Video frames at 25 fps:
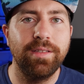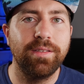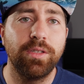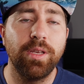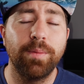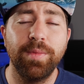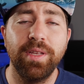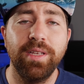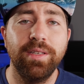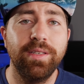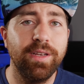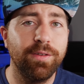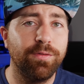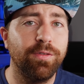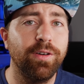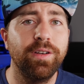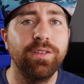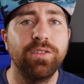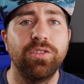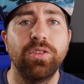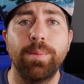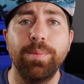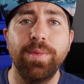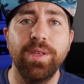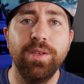something
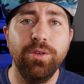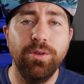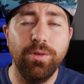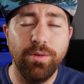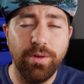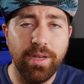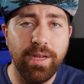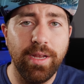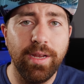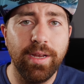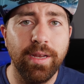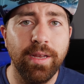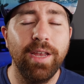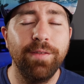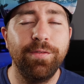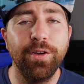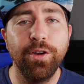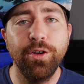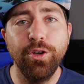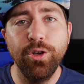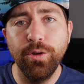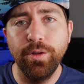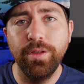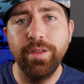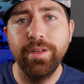different, something unique. If you're
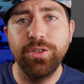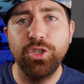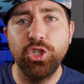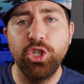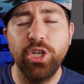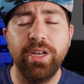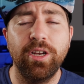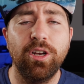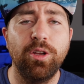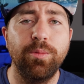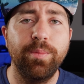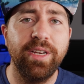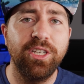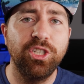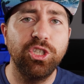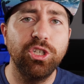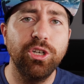new to this channel, make